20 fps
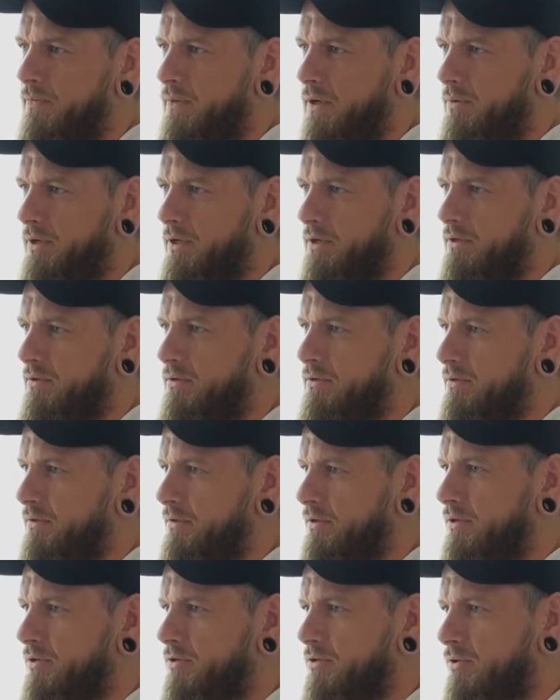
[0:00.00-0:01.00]
I mean,
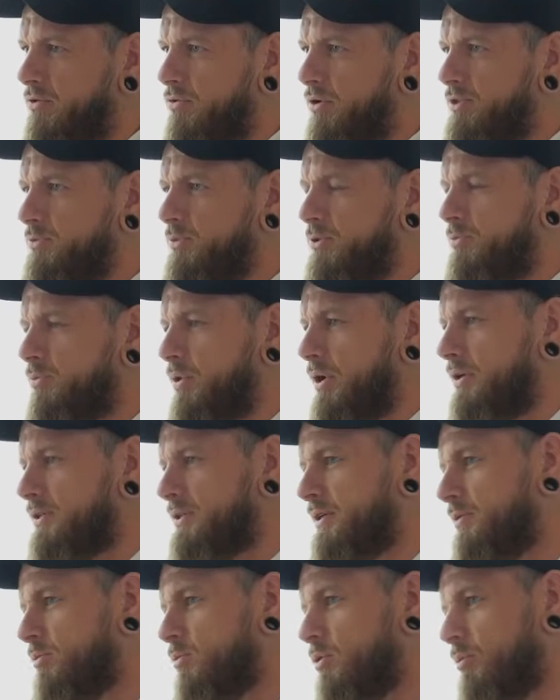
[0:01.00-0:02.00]
the Christmas
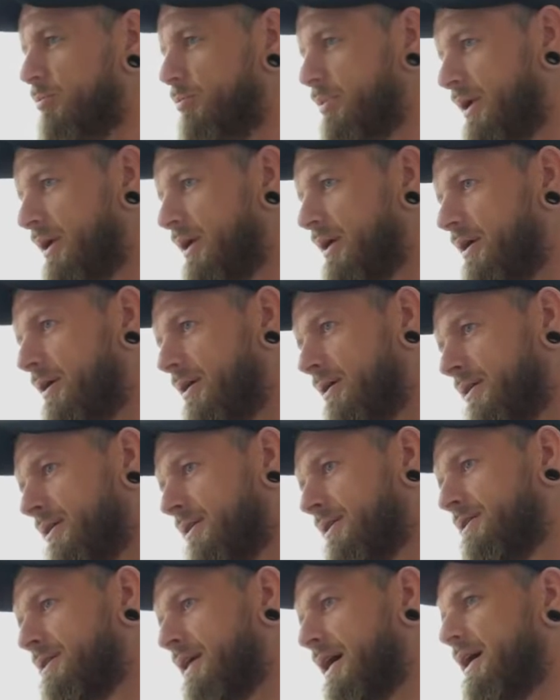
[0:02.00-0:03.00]
present will be
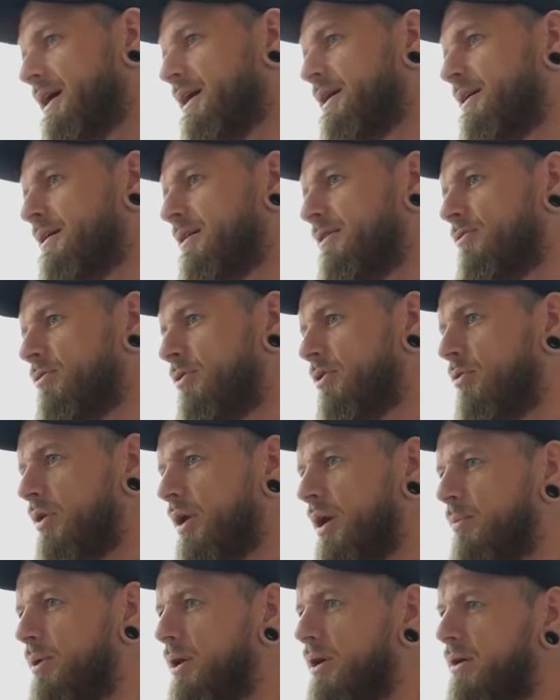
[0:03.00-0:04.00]
tech for
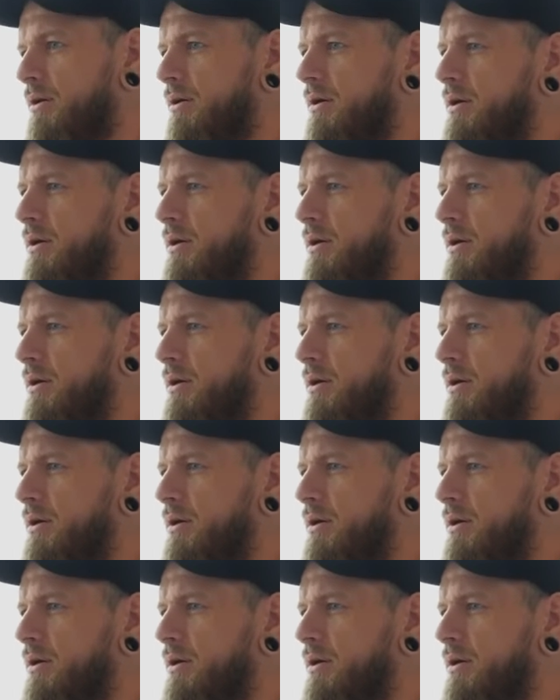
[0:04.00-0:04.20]
grandma.